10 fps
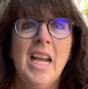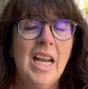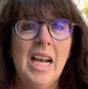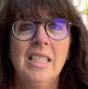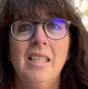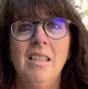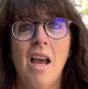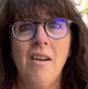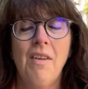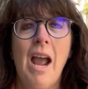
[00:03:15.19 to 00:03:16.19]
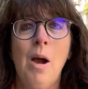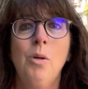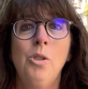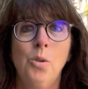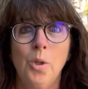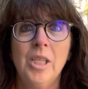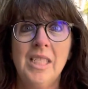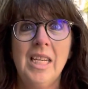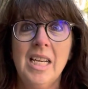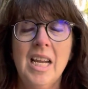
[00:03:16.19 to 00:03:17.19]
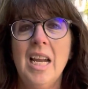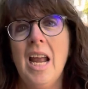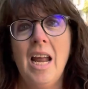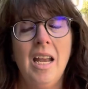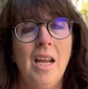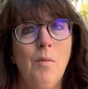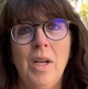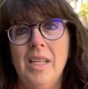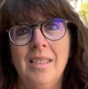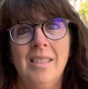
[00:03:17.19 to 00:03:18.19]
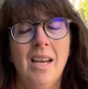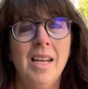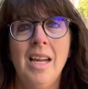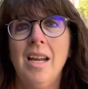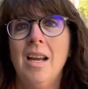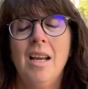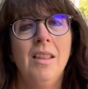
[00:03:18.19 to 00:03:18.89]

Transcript: It has a lot of outdoor seating, and when it's sunny,